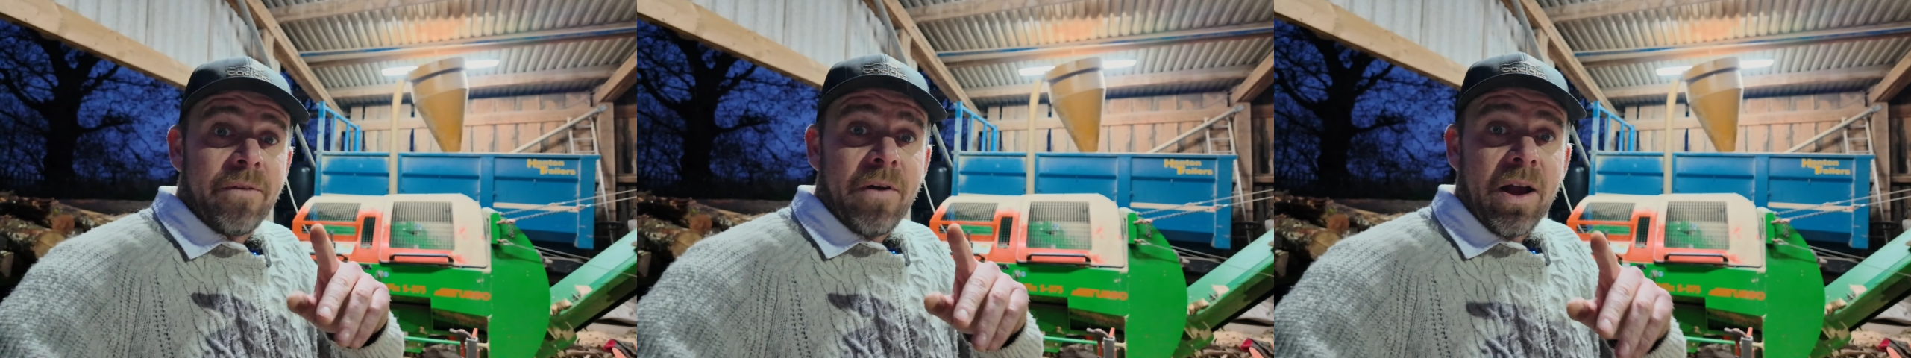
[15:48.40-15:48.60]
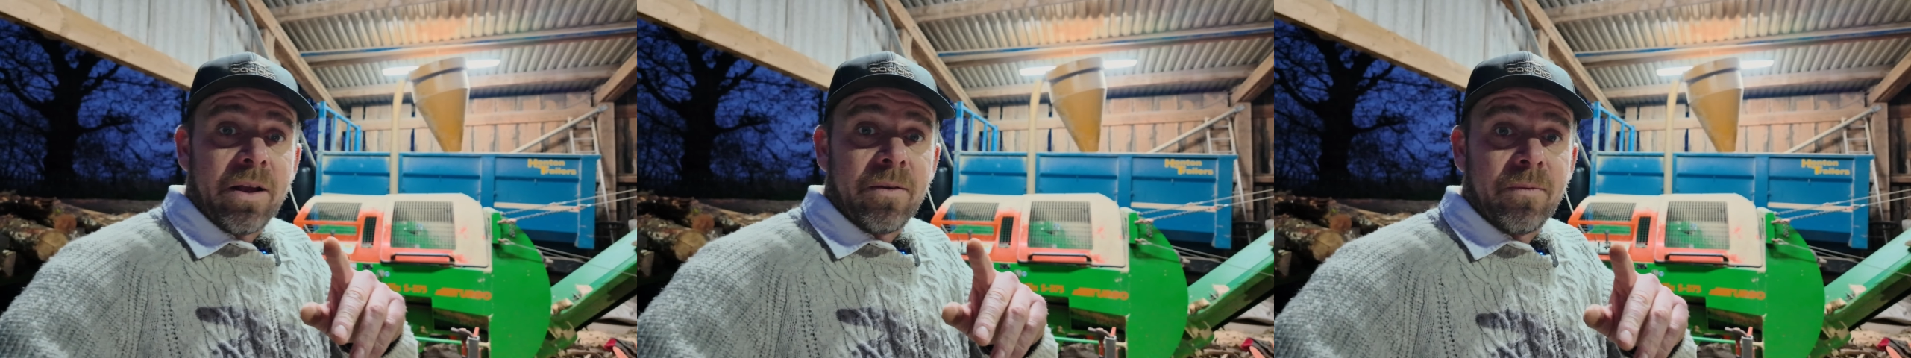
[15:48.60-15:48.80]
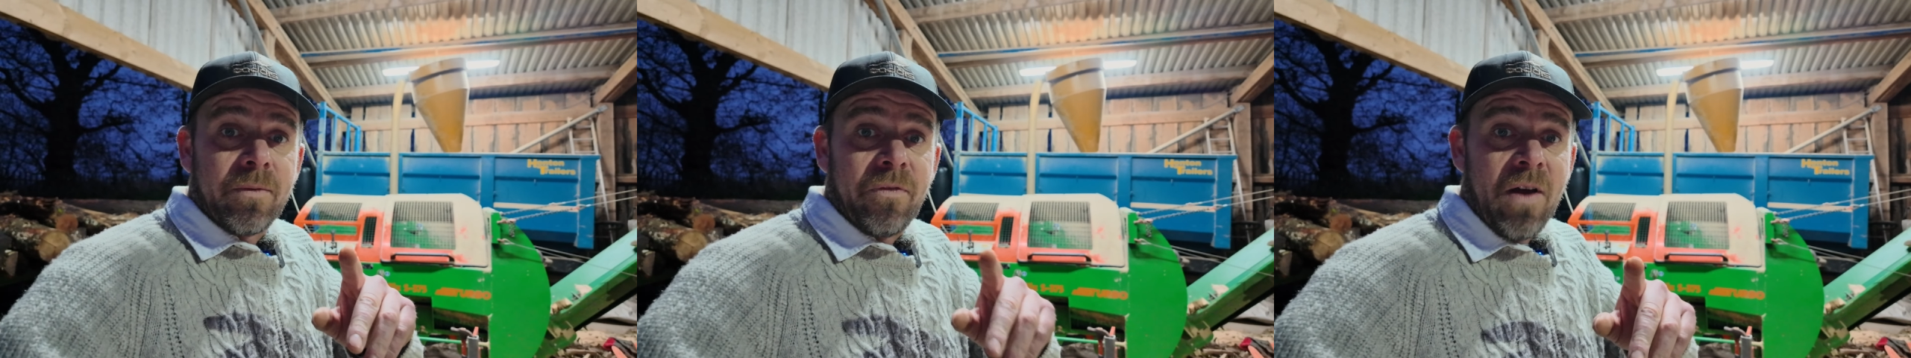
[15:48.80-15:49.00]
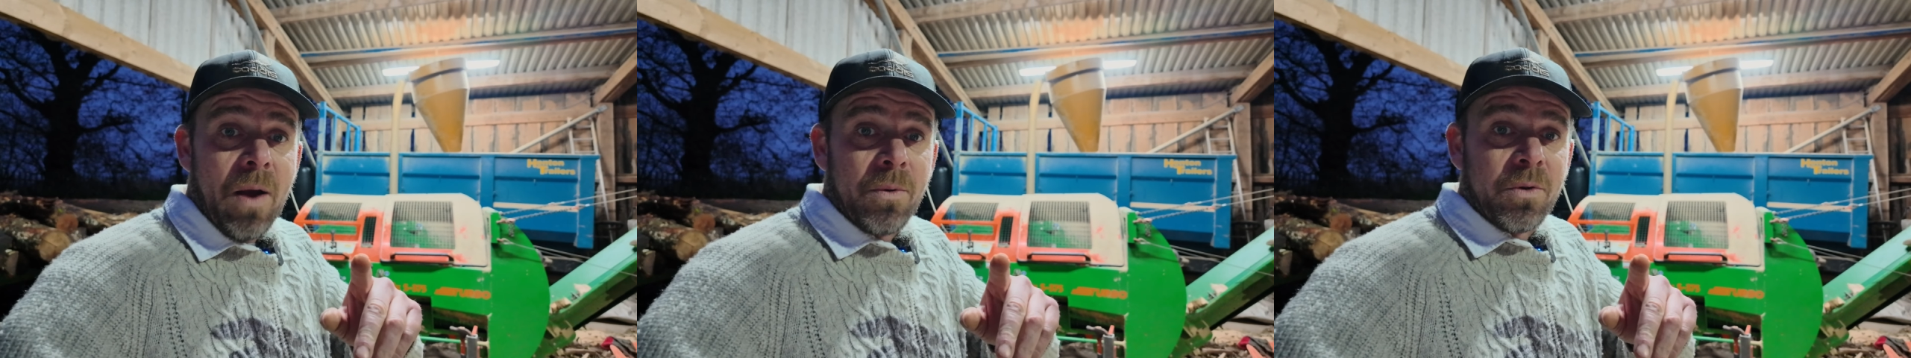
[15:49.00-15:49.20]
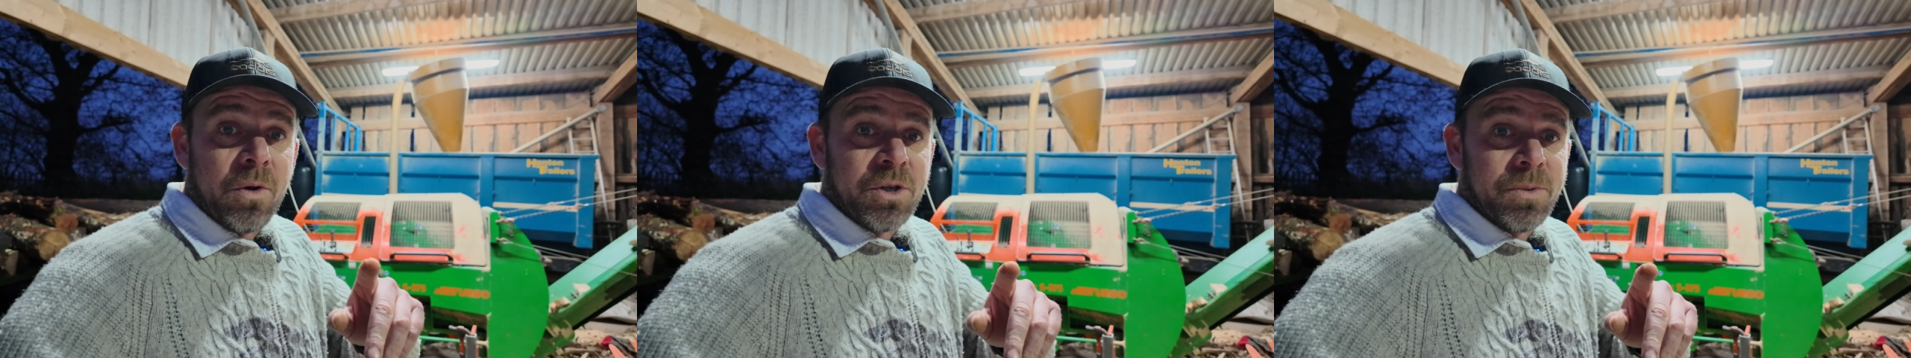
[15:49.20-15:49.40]
any of our
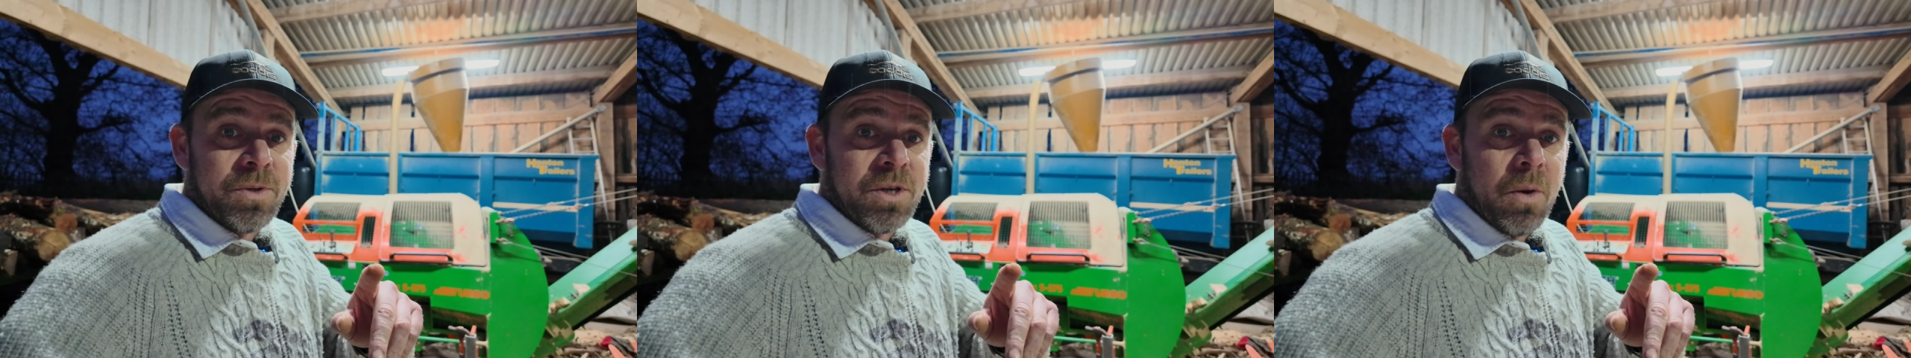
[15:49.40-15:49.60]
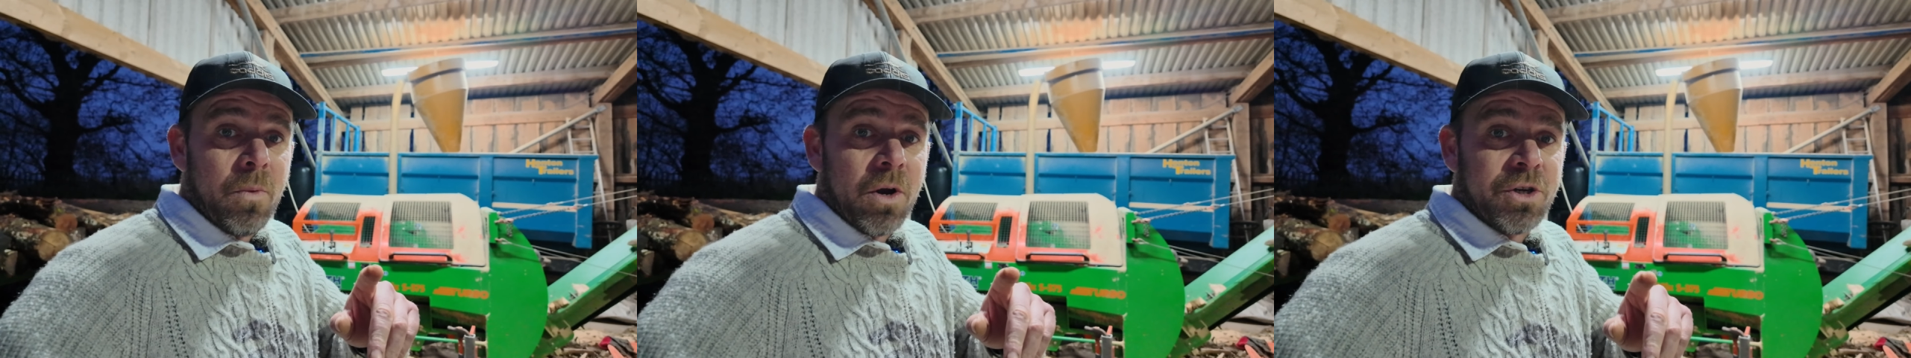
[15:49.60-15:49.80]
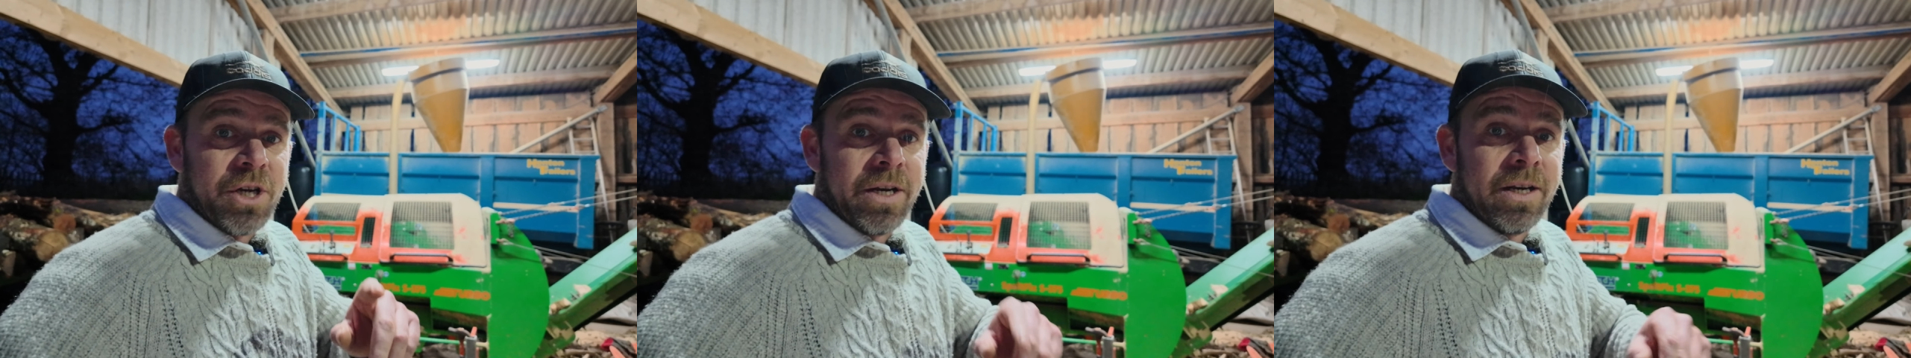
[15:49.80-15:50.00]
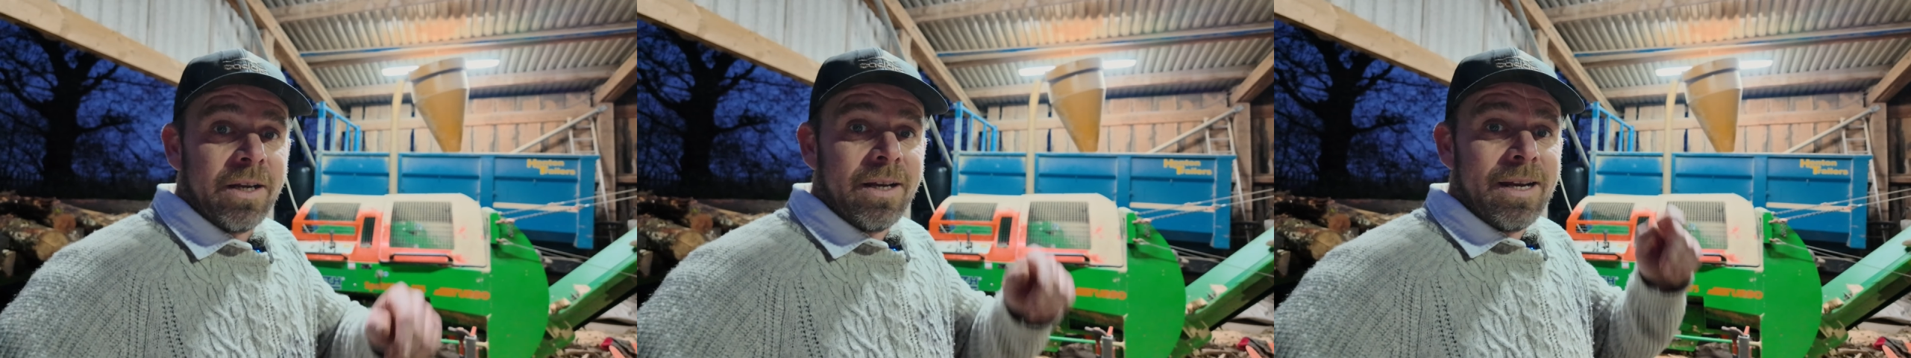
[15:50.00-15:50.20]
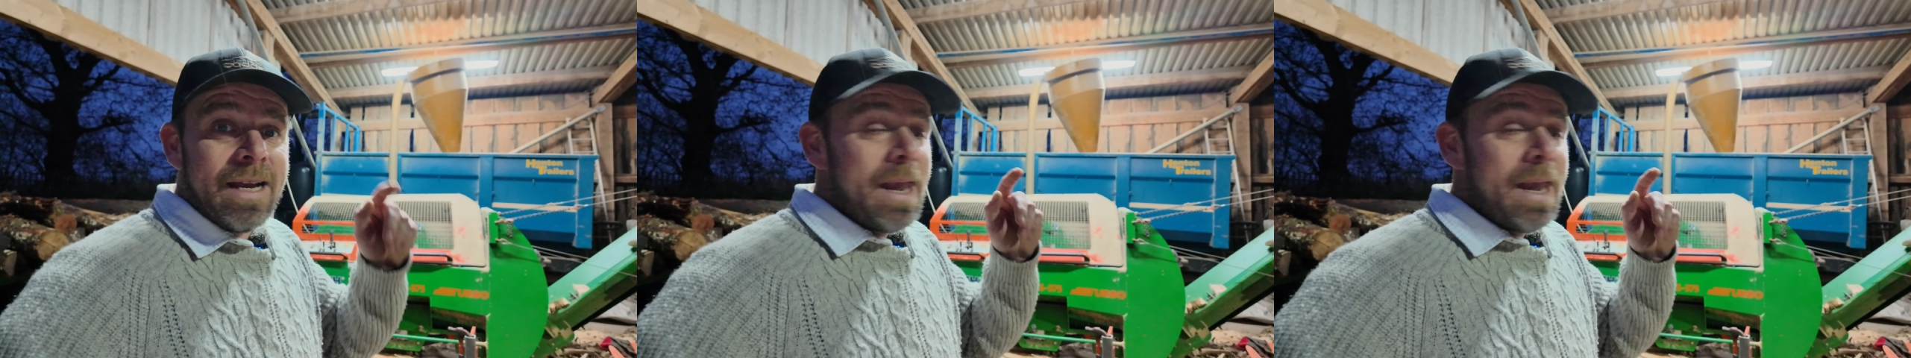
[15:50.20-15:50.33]
firewood customers that are watching,